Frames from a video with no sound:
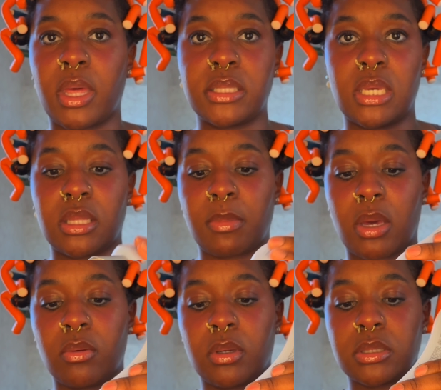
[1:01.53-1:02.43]
I take them
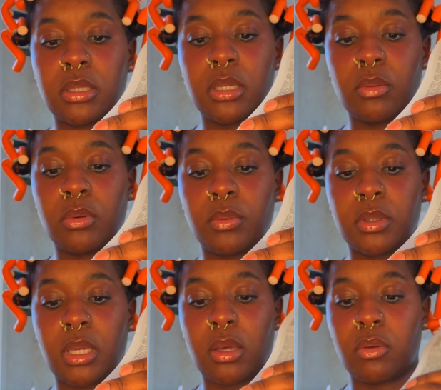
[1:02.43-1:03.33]
out because I think it will
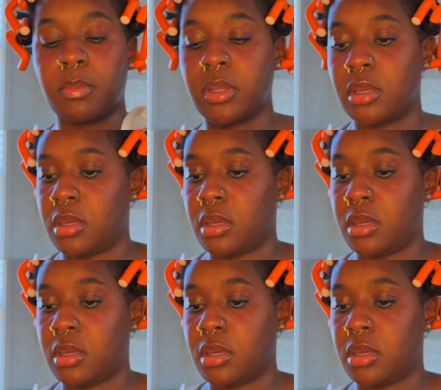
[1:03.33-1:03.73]
really help